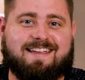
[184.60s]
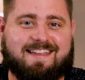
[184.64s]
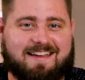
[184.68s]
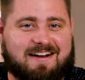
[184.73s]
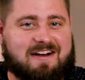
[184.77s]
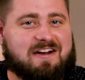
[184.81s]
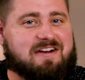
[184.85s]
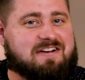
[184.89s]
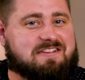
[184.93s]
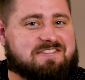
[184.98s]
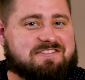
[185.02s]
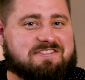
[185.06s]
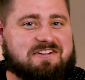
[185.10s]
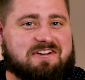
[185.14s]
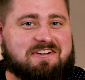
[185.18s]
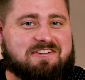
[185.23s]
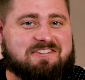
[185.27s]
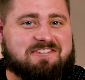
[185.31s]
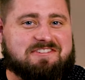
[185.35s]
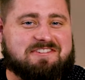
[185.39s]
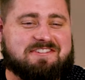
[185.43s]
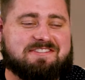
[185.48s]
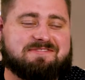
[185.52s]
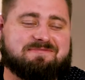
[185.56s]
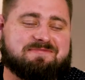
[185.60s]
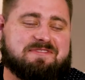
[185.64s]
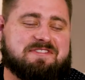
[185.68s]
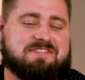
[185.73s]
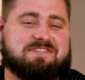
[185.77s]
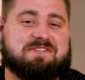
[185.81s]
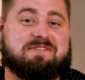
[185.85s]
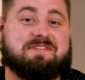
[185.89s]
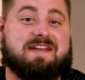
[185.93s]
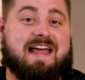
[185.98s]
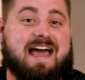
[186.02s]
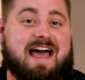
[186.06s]
Get on a search.
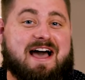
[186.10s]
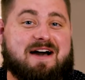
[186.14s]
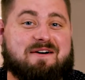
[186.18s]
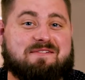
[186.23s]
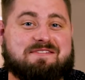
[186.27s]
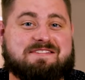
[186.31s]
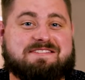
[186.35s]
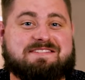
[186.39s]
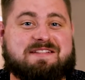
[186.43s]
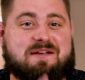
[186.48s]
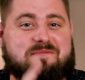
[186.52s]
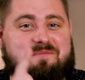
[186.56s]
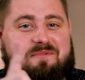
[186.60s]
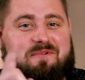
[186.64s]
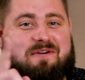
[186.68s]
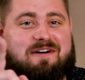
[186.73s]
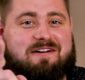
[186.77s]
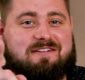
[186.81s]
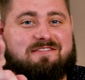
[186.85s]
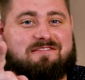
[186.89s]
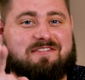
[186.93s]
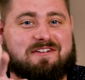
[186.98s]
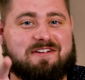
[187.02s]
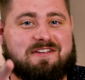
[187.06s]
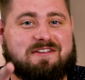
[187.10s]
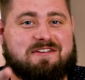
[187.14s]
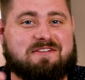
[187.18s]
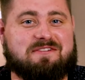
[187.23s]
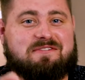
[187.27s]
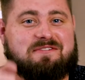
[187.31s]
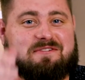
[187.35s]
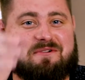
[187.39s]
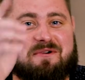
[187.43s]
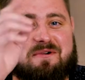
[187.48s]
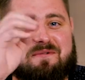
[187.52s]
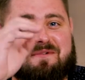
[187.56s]
So now, step 1 for
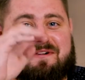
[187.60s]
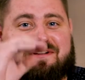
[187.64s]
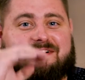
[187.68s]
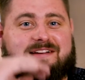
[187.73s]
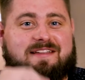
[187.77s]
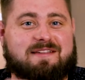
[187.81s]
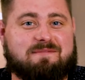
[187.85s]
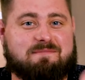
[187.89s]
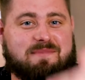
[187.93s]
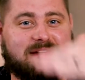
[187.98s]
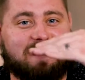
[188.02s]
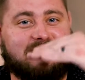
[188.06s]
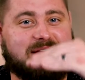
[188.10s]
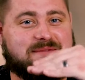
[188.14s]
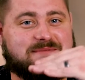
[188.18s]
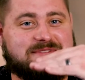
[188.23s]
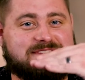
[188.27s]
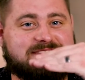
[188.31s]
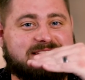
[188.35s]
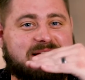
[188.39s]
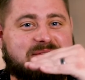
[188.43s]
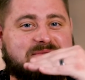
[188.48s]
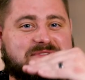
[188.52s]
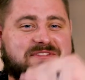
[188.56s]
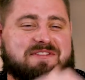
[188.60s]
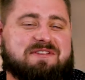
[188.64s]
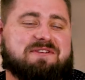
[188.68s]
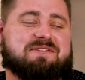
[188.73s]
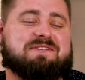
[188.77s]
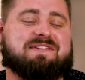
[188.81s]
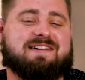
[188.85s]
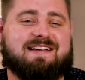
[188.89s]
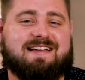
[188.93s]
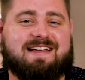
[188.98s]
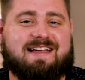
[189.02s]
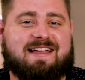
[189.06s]
you normally becomes step 2.
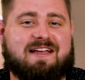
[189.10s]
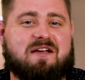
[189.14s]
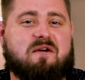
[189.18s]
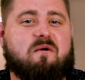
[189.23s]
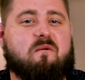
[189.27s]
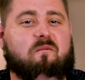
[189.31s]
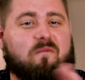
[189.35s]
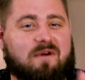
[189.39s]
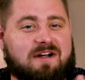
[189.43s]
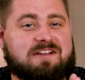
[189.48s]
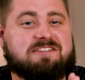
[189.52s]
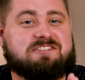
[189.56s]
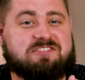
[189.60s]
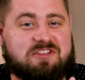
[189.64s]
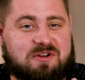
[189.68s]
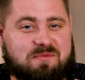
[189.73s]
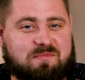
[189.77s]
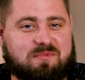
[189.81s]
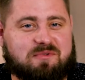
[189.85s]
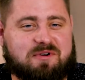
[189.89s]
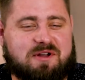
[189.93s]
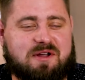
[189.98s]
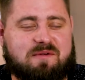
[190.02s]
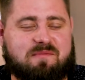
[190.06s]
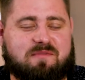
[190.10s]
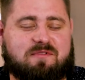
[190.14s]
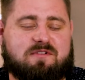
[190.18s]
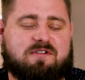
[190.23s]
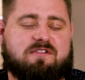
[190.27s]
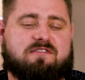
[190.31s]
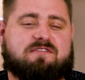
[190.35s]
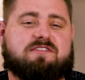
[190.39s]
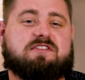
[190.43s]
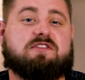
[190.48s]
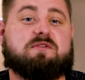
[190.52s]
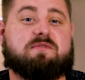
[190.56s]
Once you're
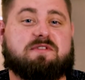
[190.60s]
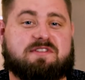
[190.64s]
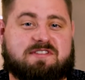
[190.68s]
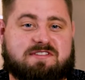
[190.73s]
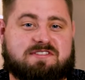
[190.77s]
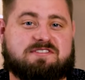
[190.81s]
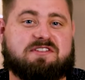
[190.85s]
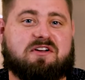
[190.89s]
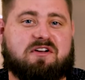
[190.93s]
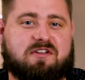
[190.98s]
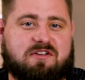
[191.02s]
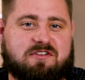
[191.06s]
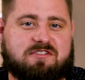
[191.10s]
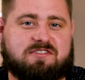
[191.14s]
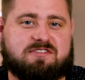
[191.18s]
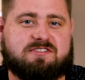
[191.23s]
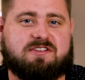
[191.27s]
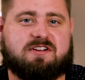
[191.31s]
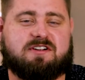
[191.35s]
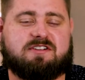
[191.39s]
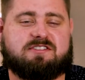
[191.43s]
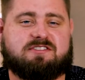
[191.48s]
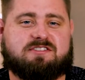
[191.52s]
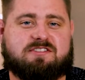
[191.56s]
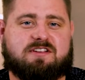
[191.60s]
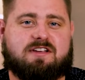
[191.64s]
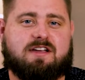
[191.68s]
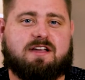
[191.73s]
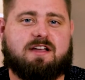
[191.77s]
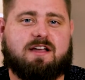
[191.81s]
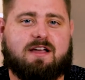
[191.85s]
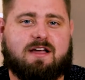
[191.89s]
pre-approved, you can start your search.